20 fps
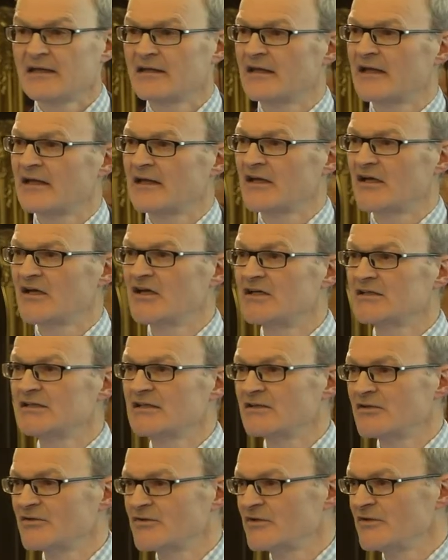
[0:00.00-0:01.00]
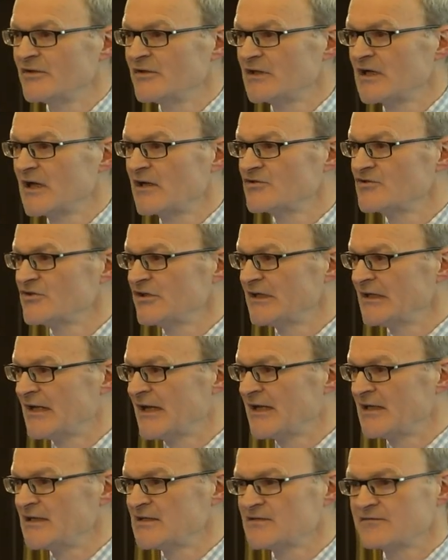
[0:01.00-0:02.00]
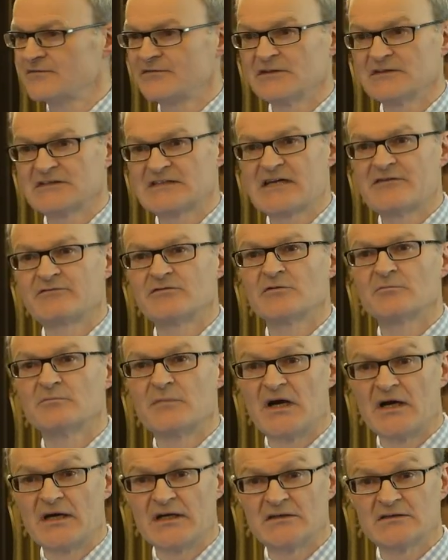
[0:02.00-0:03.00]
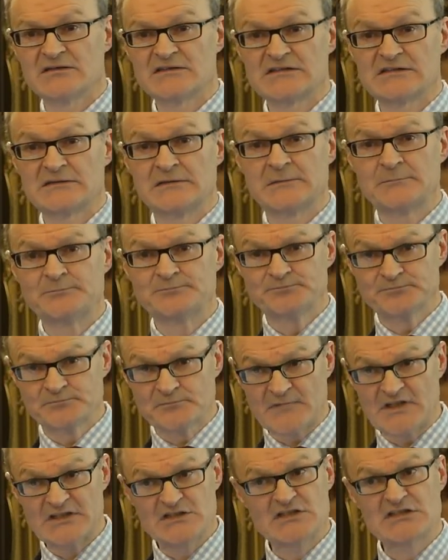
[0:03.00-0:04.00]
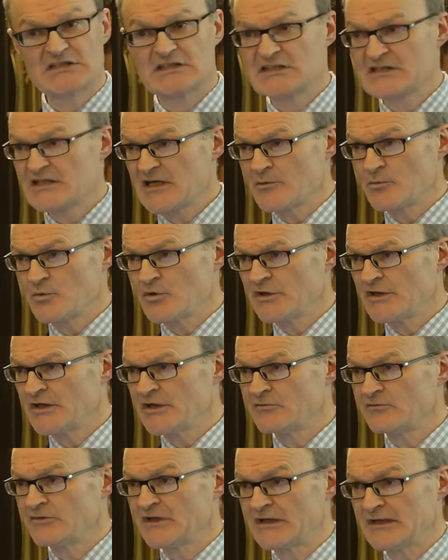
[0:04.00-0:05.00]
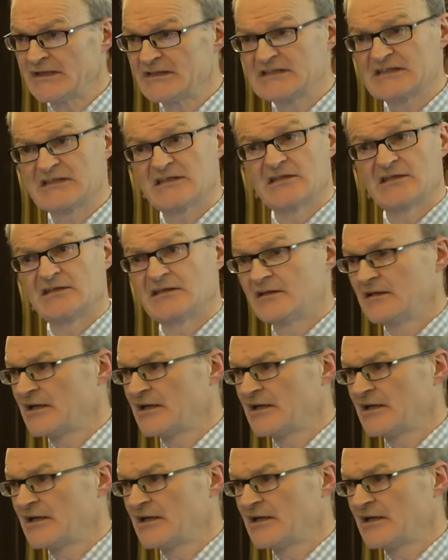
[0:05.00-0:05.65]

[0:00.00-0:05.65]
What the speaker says: they hurtle through the country lanes for several miles, just as they would in a real incident.